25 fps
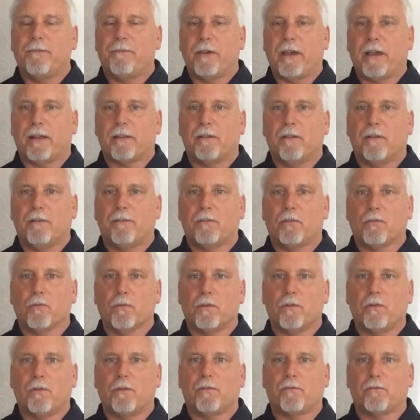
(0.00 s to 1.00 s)
effective to
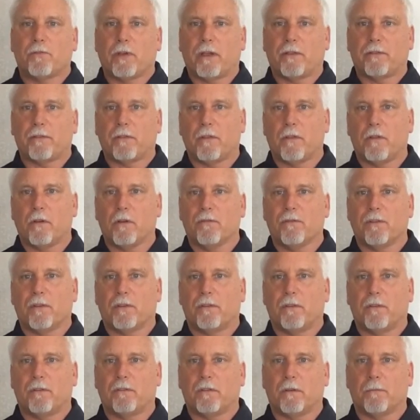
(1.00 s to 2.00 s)
reduce stress on the
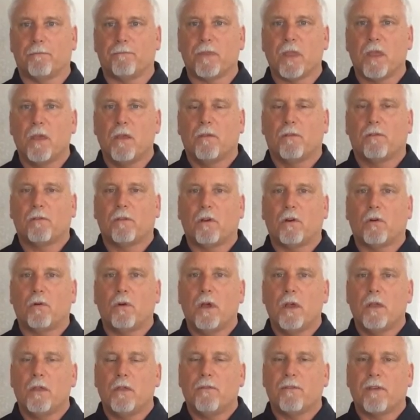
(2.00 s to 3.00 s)
nervous system.
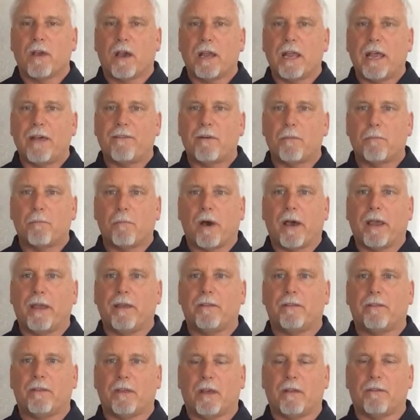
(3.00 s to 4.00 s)
So you've got to have a
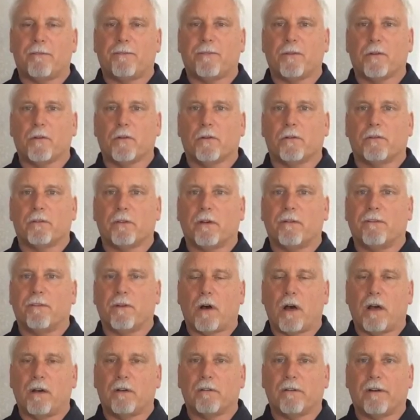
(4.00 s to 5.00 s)
mindset first of
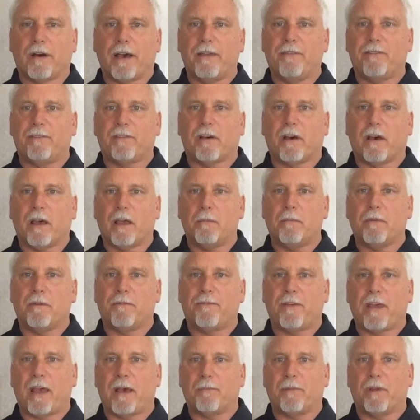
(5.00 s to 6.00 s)
a lifetime
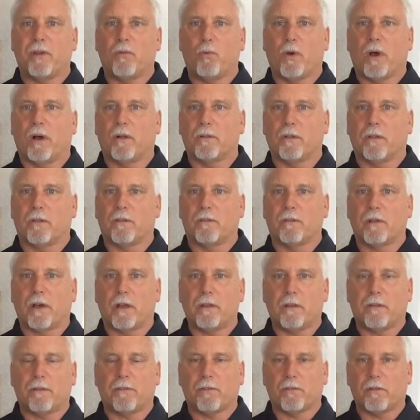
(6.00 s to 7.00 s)
family wellness,
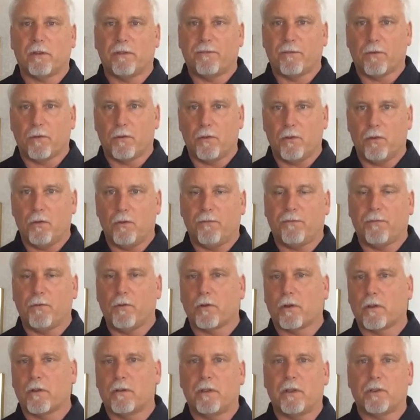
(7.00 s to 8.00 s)
not necessarily for you, for
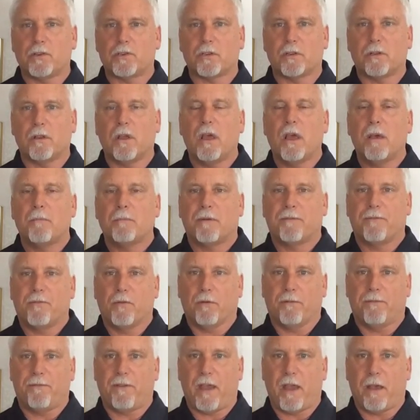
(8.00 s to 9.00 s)
your condition, but
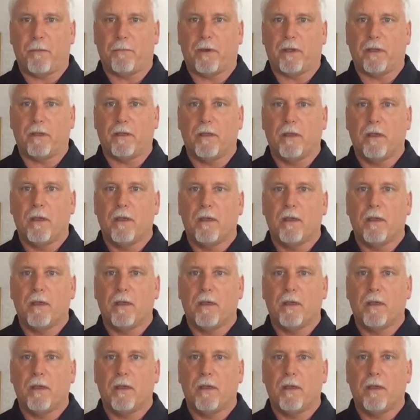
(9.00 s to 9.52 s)
for your family.